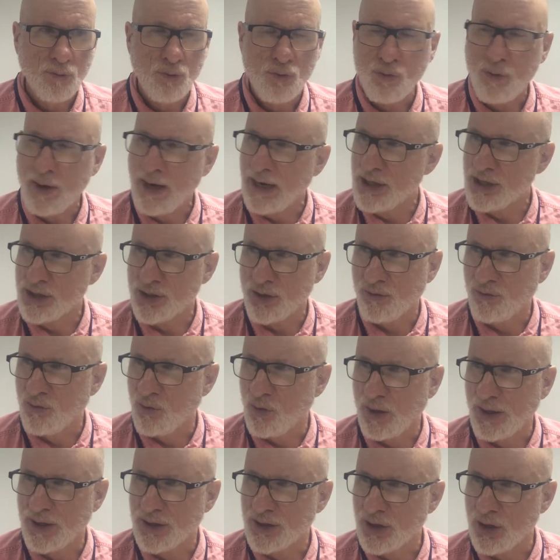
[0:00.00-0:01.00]
raise your
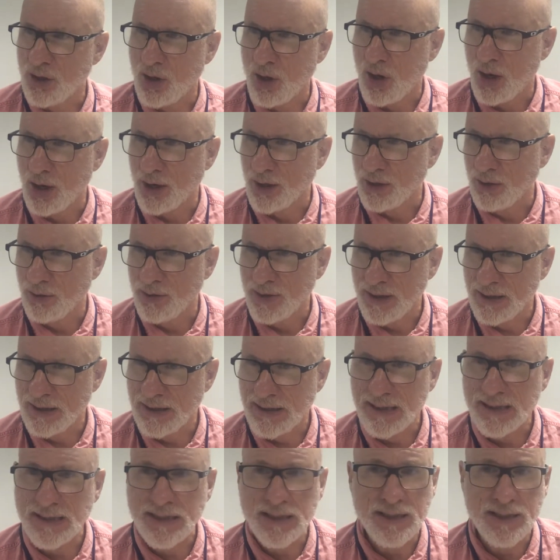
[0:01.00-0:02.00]
voice and argue.
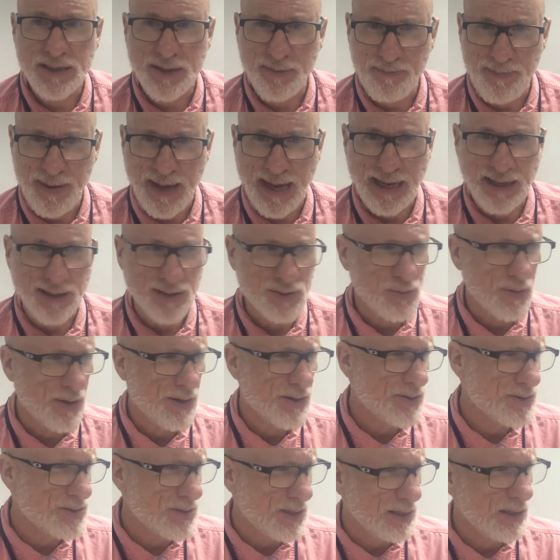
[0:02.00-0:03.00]
This isn't debate where
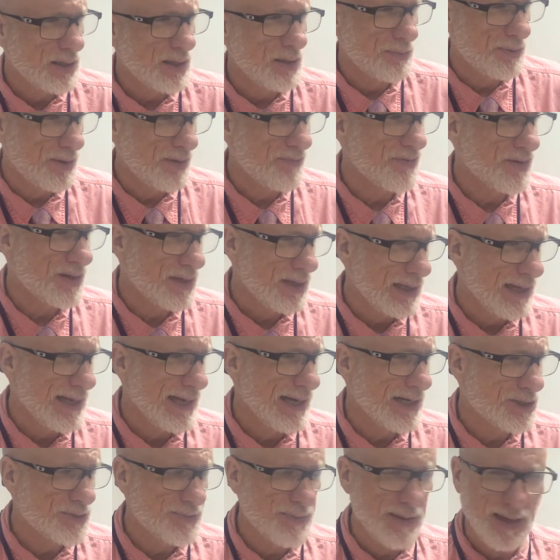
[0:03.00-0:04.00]
there's a little bit of a
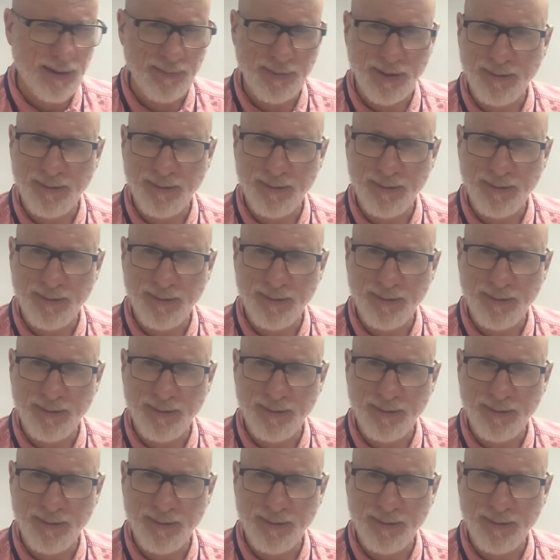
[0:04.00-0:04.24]
clash maybe.